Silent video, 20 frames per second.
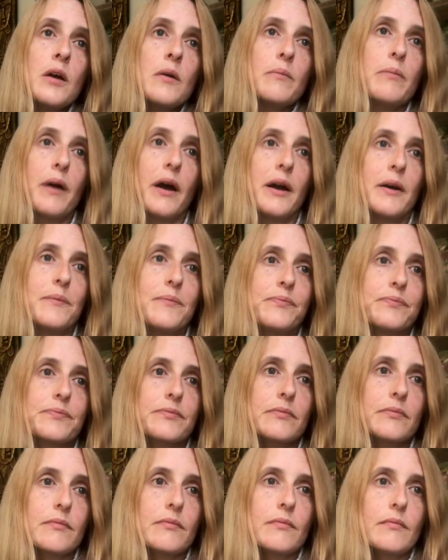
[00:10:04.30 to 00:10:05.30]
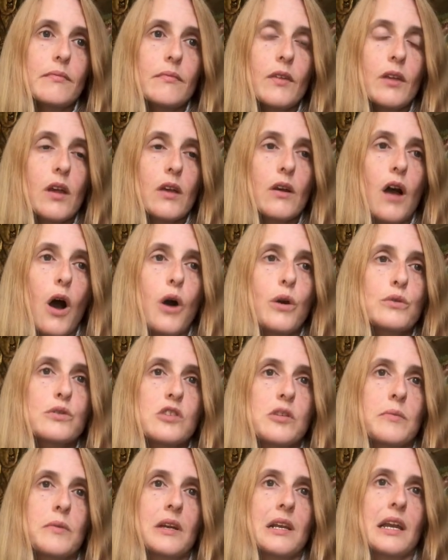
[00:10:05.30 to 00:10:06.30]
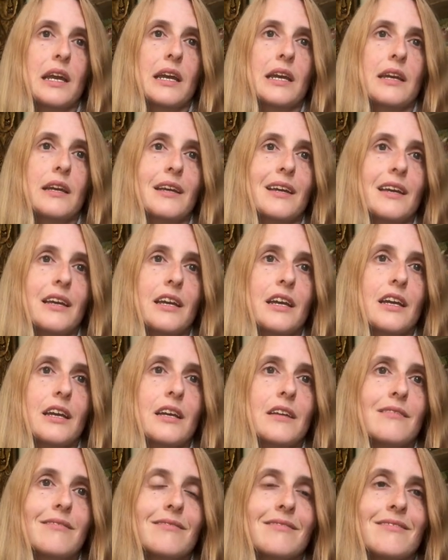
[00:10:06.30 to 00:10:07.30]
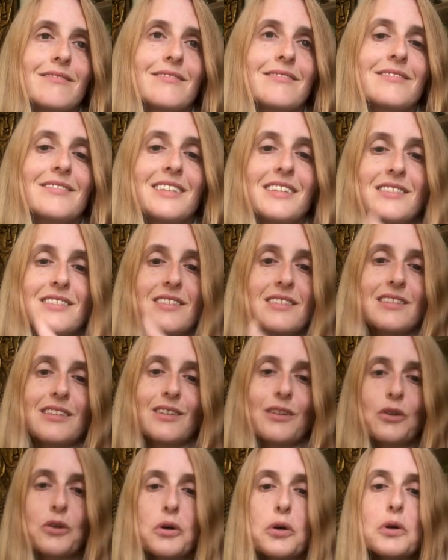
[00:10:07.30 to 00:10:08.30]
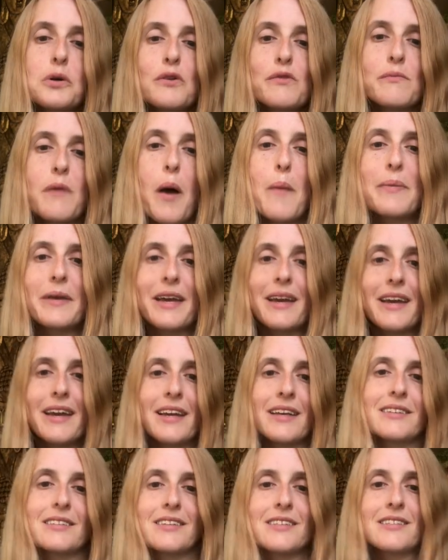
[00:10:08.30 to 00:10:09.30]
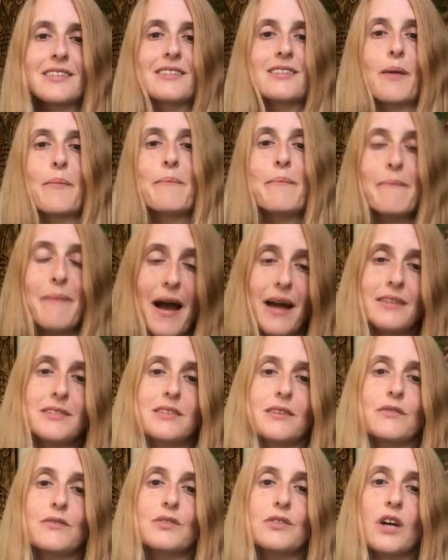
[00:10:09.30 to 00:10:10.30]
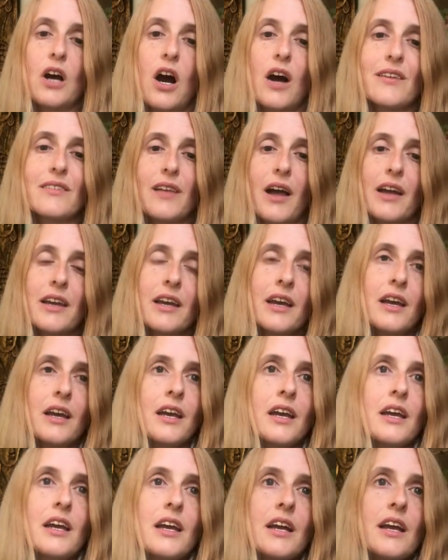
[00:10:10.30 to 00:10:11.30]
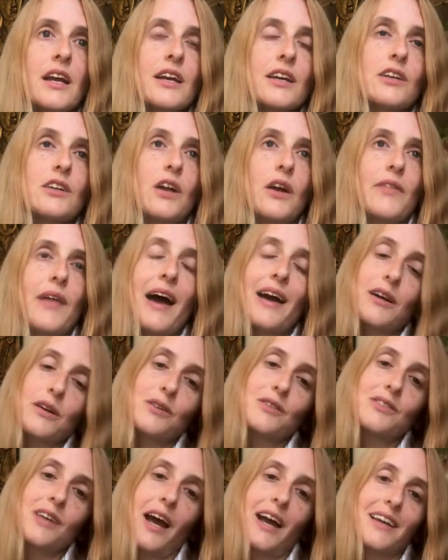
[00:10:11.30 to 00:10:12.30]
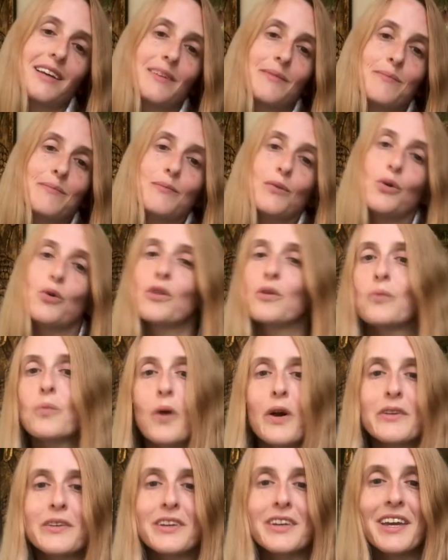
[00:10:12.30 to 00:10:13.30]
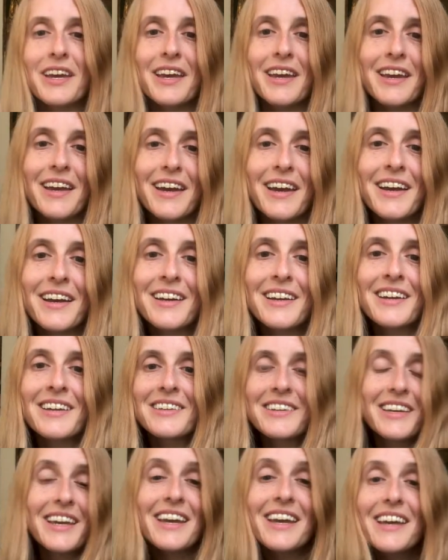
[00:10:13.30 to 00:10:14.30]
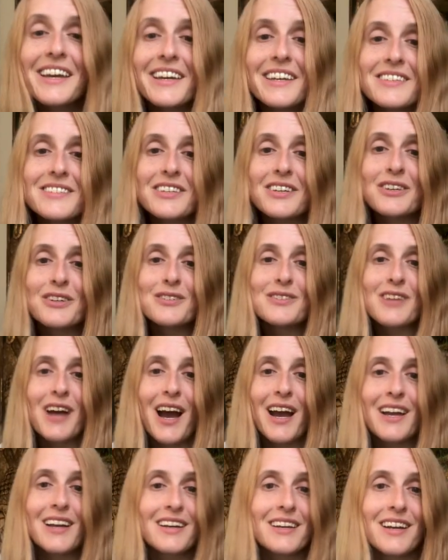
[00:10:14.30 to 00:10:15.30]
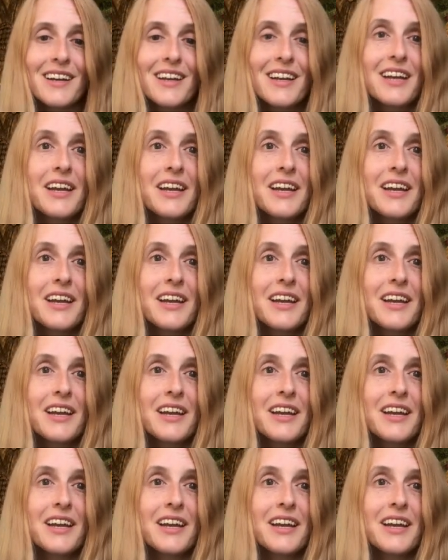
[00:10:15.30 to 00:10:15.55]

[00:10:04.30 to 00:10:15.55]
but ultimately, this is in the core of my being. This is a massive scar. Like, you know, that could take more than 1 year, years. It could take,